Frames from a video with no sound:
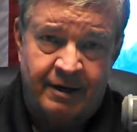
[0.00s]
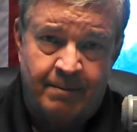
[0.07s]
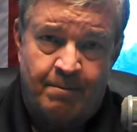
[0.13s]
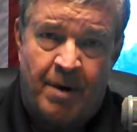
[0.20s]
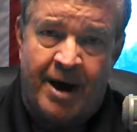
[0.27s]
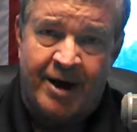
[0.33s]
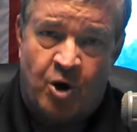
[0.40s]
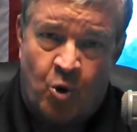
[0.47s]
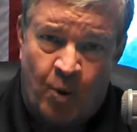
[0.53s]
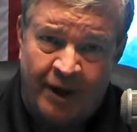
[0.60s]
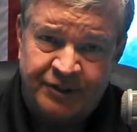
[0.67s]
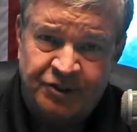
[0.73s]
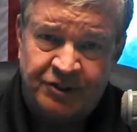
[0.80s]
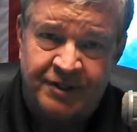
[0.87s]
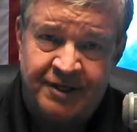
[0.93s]
My
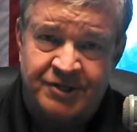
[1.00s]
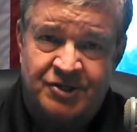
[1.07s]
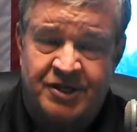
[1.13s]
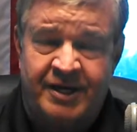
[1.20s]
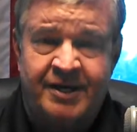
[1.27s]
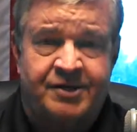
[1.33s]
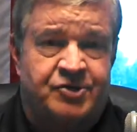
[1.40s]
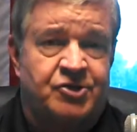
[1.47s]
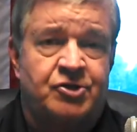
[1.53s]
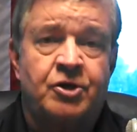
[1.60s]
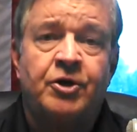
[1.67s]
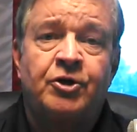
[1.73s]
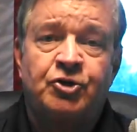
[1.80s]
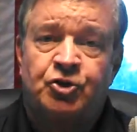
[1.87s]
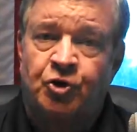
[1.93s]
question is this:
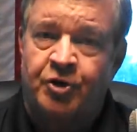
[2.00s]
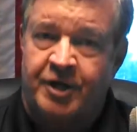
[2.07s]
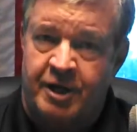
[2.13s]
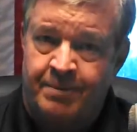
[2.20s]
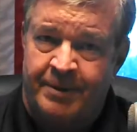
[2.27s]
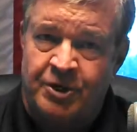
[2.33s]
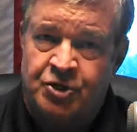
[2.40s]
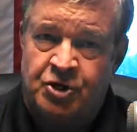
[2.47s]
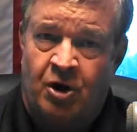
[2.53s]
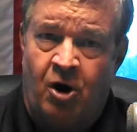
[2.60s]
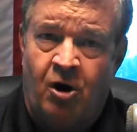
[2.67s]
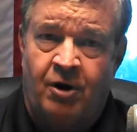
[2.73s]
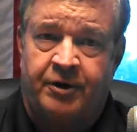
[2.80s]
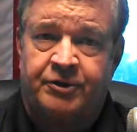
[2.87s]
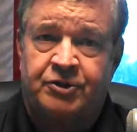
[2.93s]
should he be
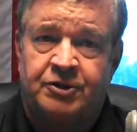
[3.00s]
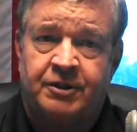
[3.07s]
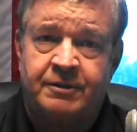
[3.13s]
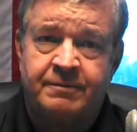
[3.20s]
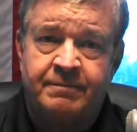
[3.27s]
charged?